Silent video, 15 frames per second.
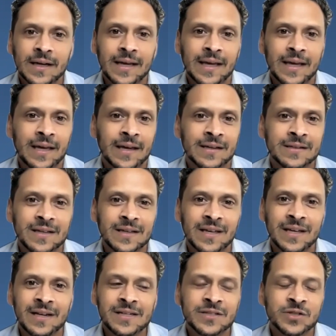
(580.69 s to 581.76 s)
And
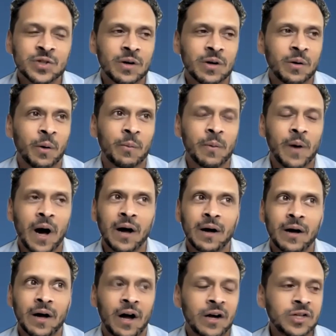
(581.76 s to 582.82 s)
it is
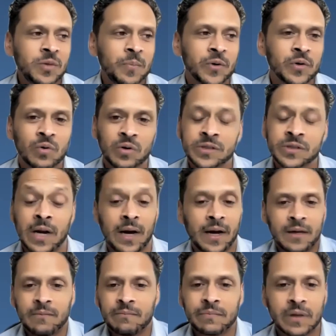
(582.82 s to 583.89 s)
entrepreneurs, and I
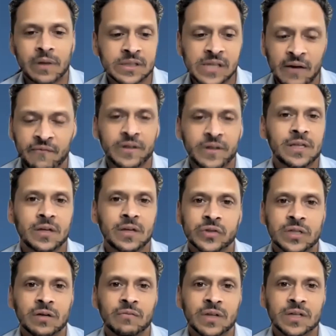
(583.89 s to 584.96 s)
am definitely
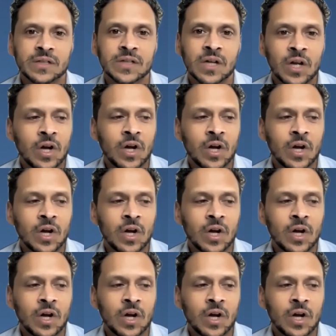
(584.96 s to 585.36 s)
guilty of this,